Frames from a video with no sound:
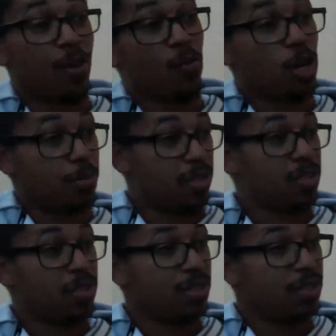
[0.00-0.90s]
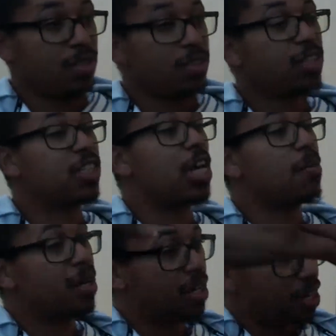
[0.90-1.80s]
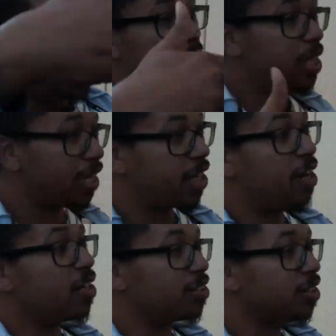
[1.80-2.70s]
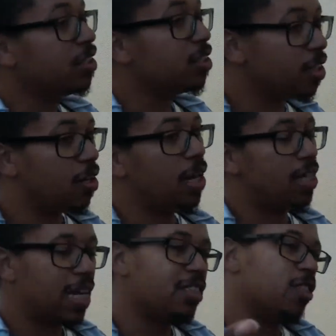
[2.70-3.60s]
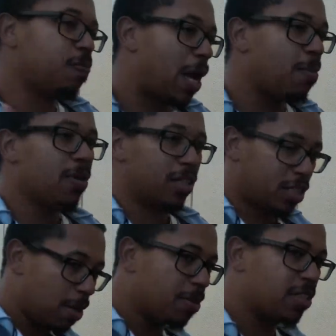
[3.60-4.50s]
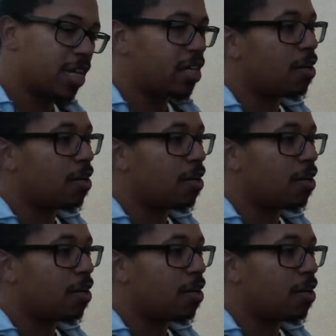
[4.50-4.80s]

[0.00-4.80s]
a woman yeah. to come in and help take care of this. You know, like not just pay, but come and take care